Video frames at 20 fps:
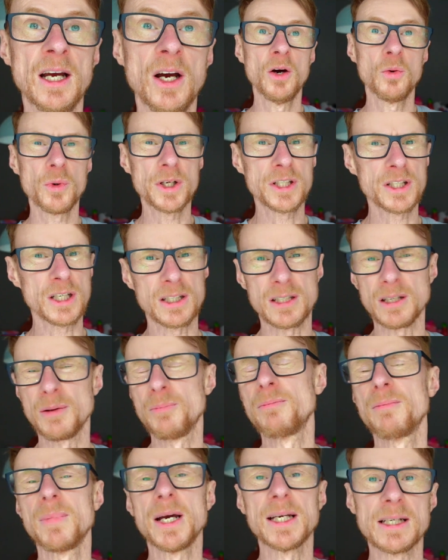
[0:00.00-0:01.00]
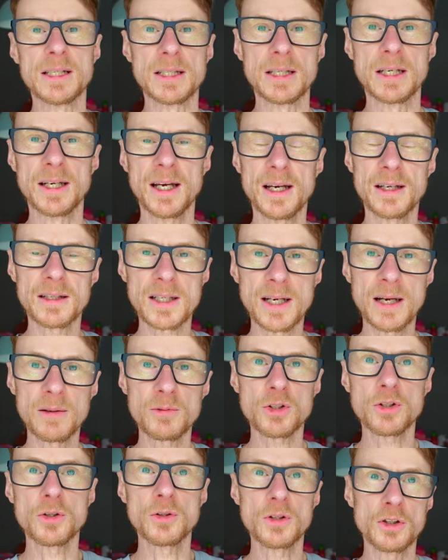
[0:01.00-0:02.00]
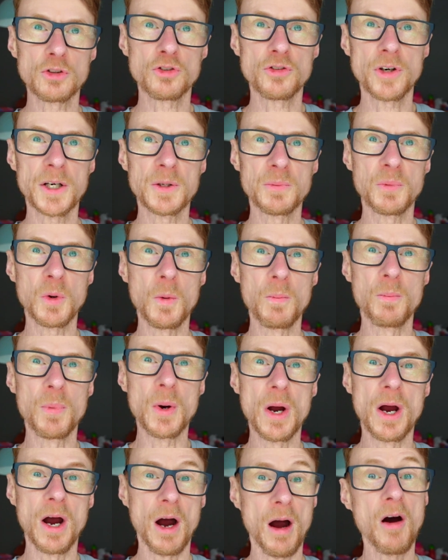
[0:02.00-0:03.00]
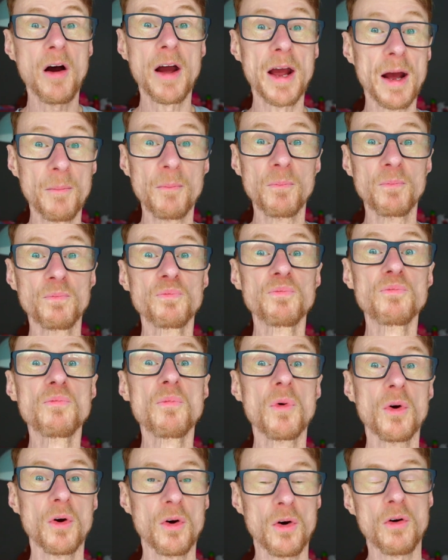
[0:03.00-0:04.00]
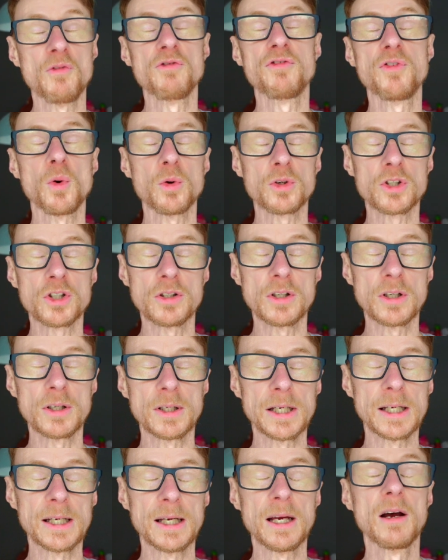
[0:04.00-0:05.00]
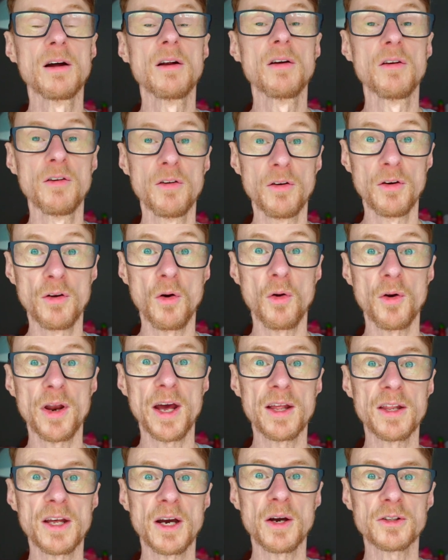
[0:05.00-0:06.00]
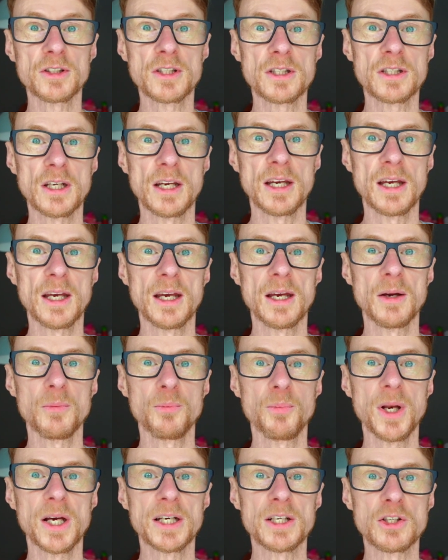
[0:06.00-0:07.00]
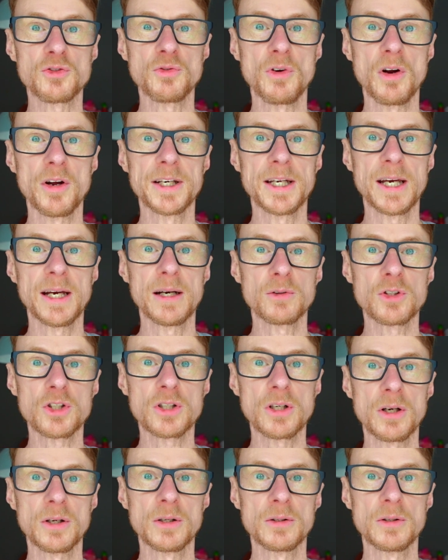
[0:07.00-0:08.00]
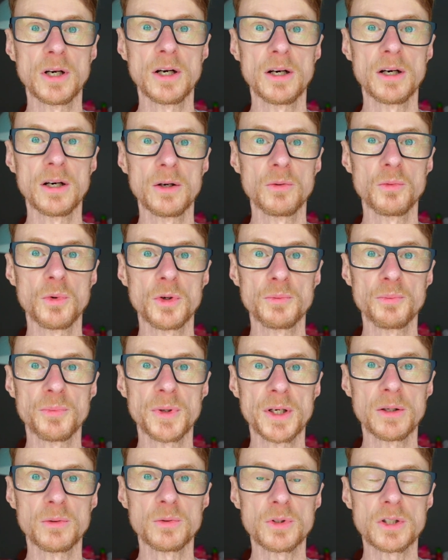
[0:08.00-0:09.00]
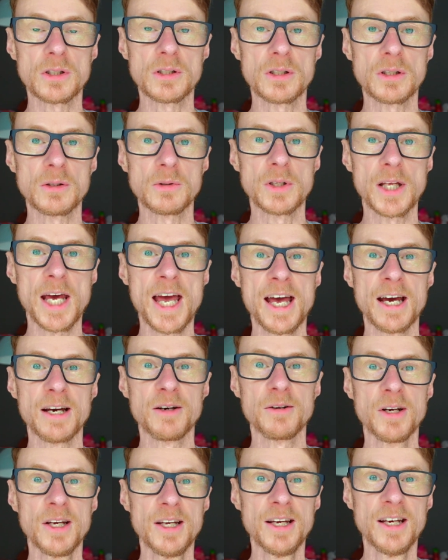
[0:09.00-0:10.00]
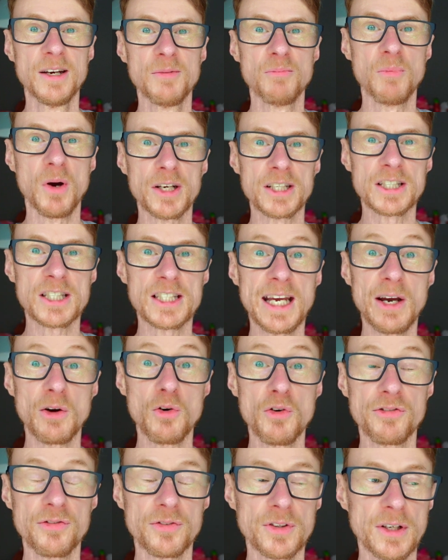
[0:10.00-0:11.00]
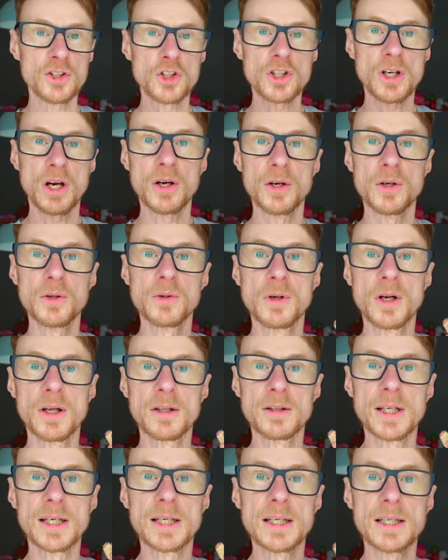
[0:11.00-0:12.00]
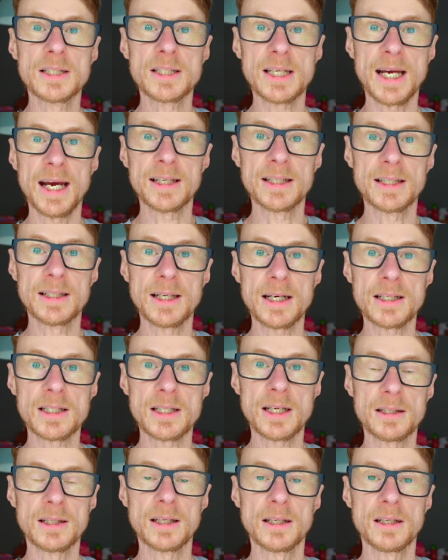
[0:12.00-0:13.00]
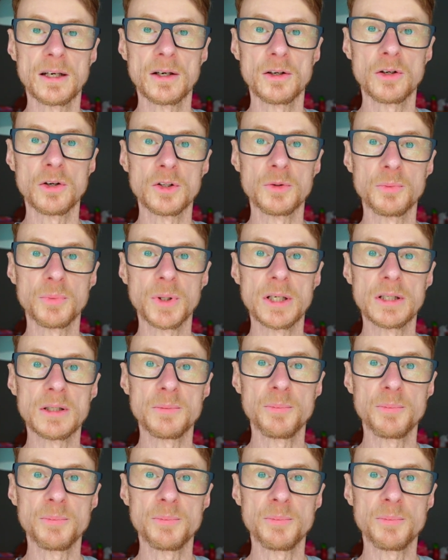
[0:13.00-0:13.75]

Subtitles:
which is amazing. That's absolutely incredible. But I am unfortunately not at that place right now, so I wouldn't be able to do that myself. So these Adidas, I think, are going to be the